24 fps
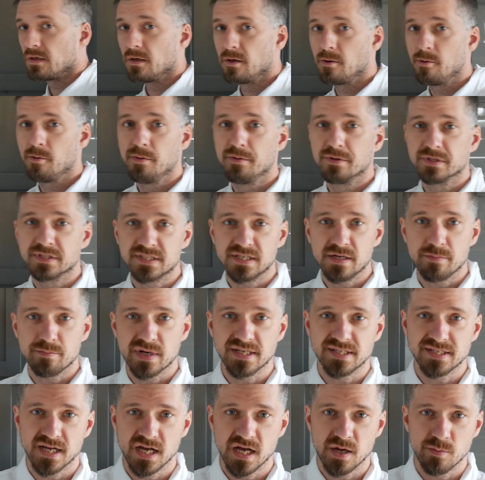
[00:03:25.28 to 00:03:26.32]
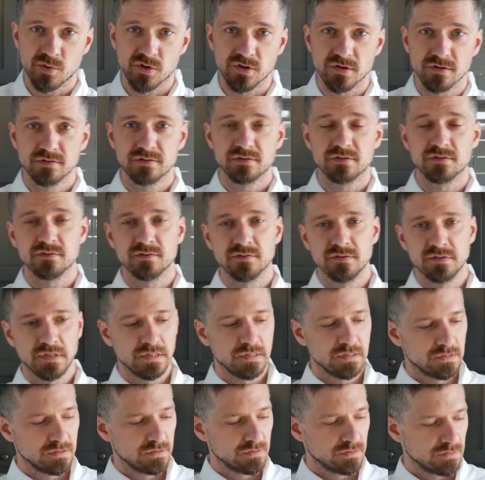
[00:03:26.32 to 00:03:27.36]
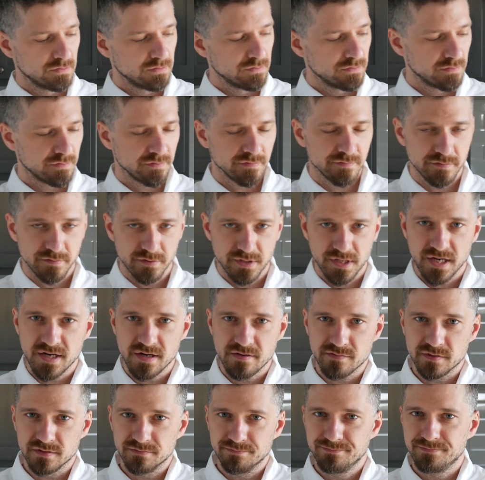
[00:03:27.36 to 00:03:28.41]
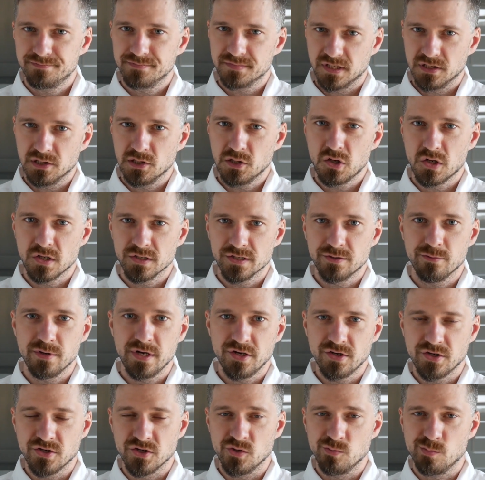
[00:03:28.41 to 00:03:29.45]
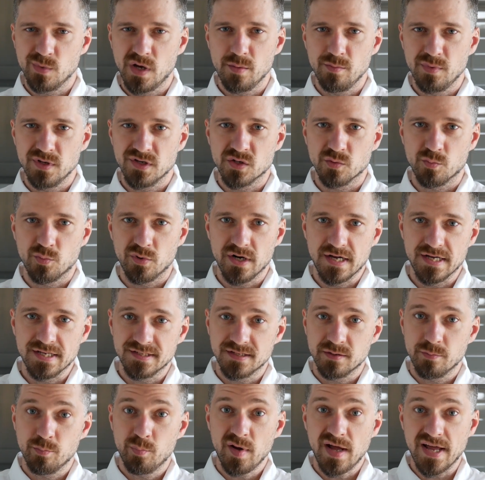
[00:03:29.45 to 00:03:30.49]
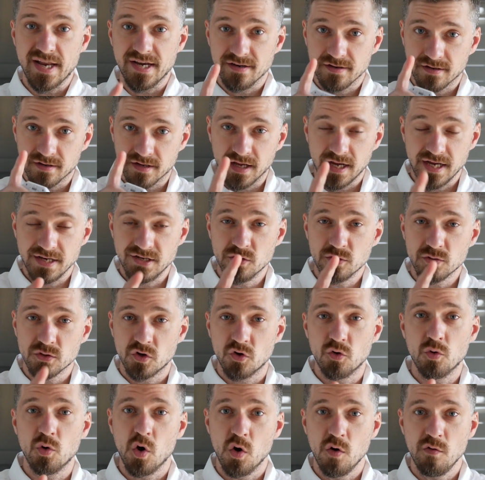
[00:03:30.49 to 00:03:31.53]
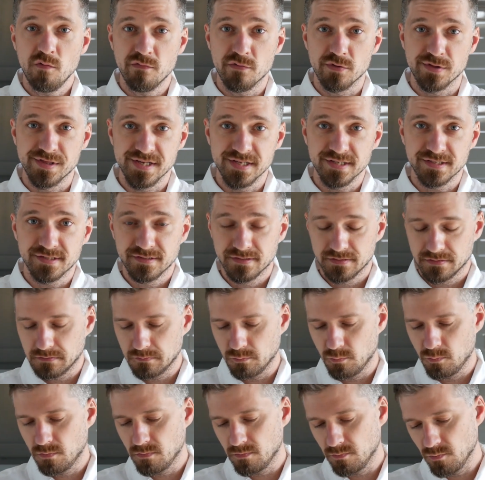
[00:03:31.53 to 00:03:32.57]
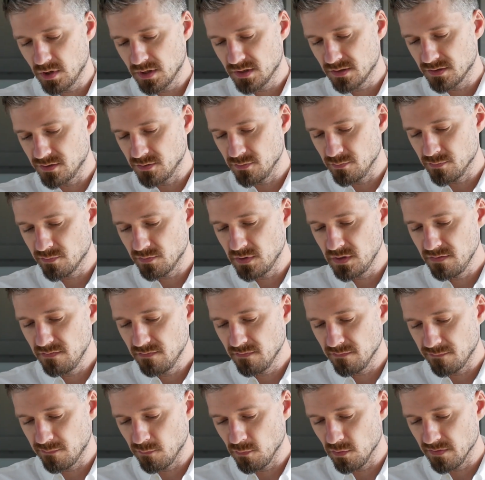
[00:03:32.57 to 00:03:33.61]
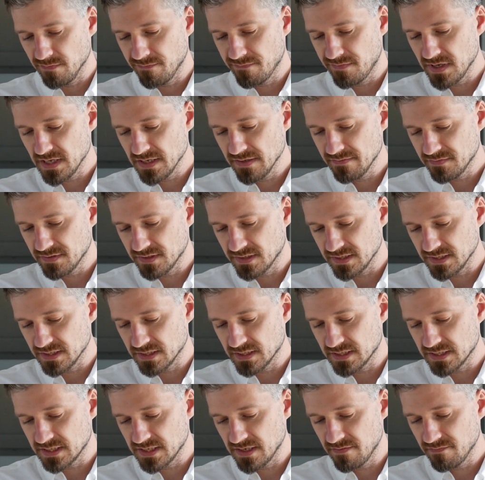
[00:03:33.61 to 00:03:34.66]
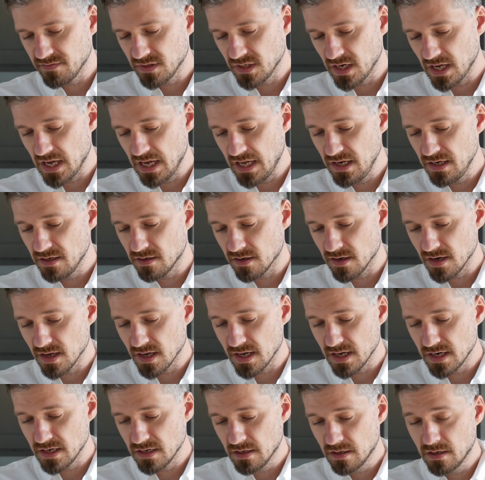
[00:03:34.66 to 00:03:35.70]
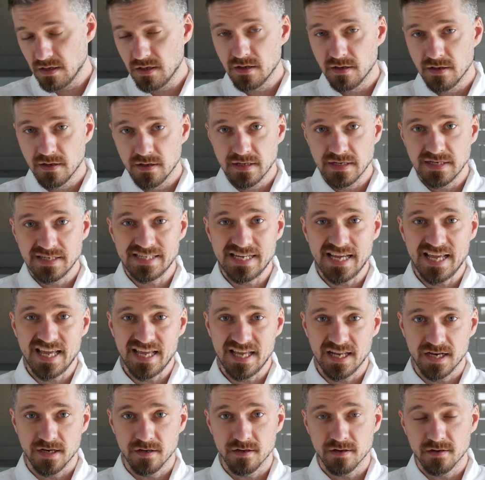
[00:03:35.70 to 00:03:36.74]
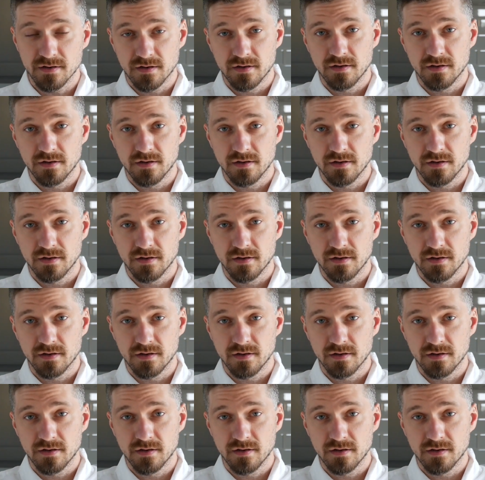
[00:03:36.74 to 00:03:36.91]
I'm gonna set my timer for kind of a long duration. You might be surprised, but I don't go over this. 1, 2, 3, 4, 5, 6, 7, 8, 9, 10.